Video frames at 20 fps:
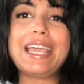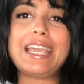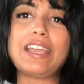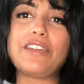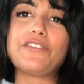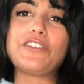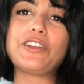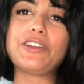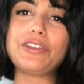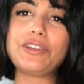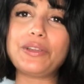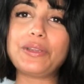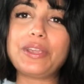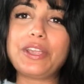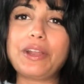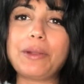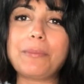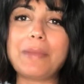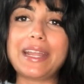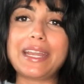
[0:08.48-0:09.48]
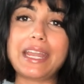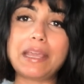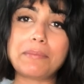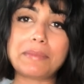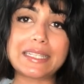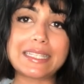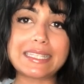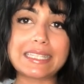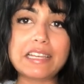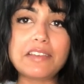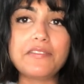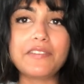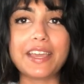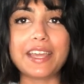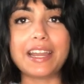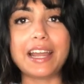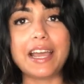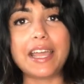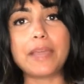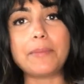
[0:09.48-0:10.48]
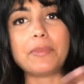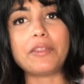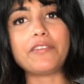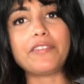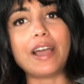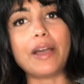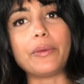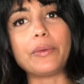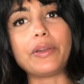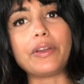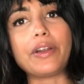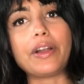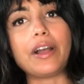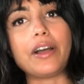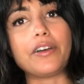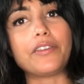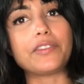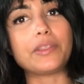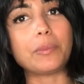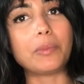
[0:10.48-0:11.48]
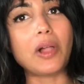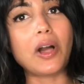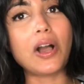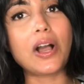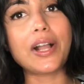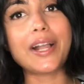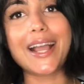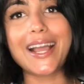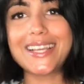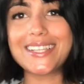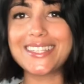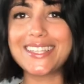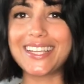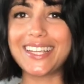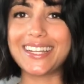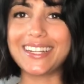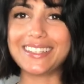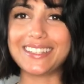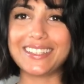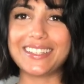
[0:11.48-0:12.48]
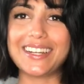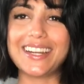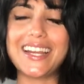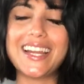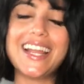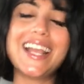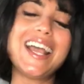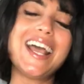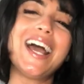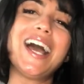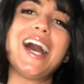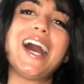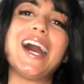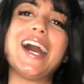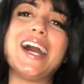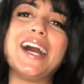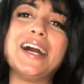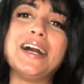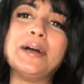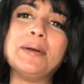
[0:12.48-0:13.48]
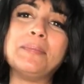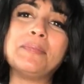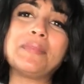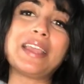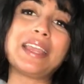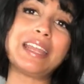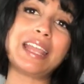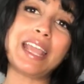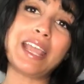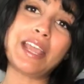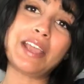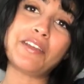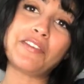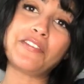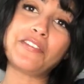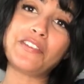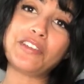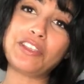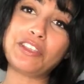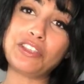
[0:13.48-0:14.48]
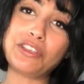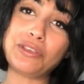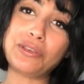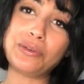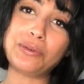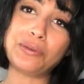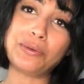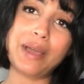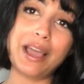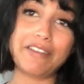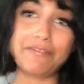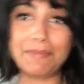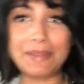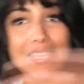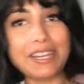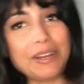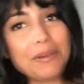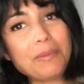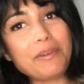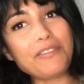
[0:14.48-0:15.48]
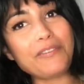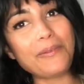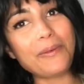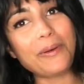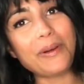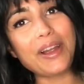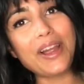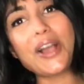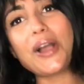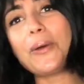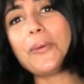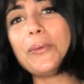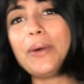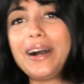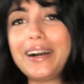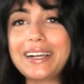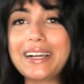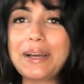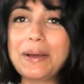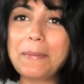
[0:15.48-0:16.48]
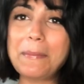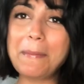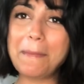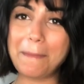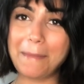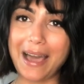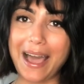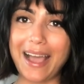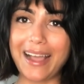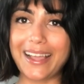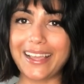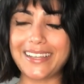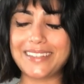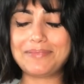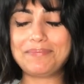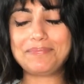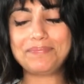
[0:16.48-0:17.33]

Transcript: If you're new here, my name is Sif and I am the founder of the blog Icing and Glitter. And if you have been here before, welcome back.